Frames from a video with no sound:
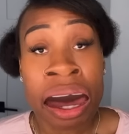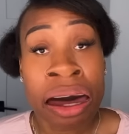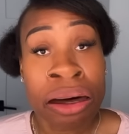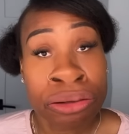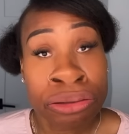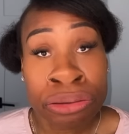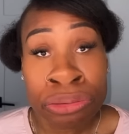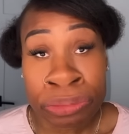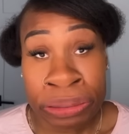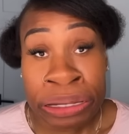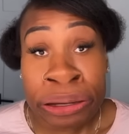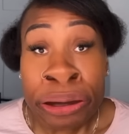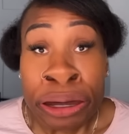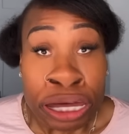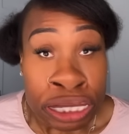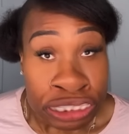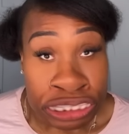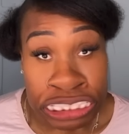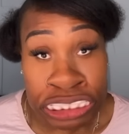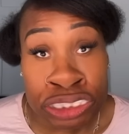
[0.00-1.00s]
Oh,
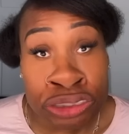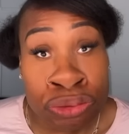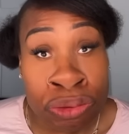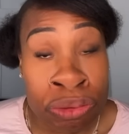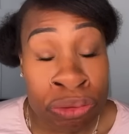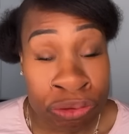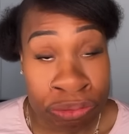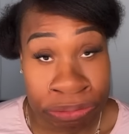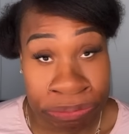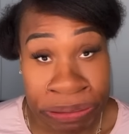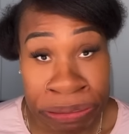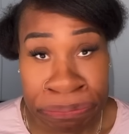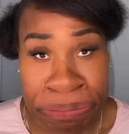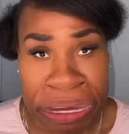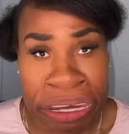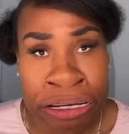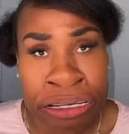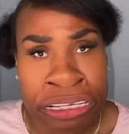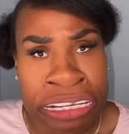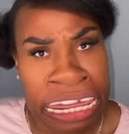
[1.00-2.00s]
well, this one would be
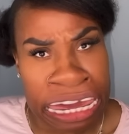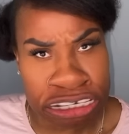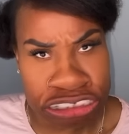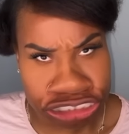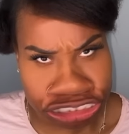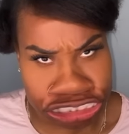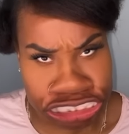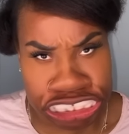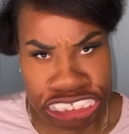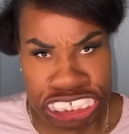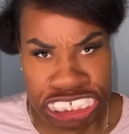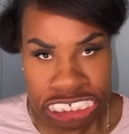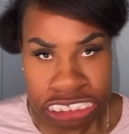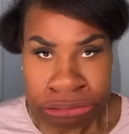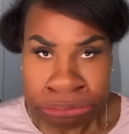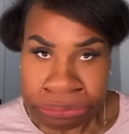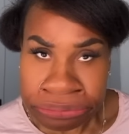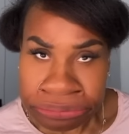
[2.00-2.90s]
better. Now, shh.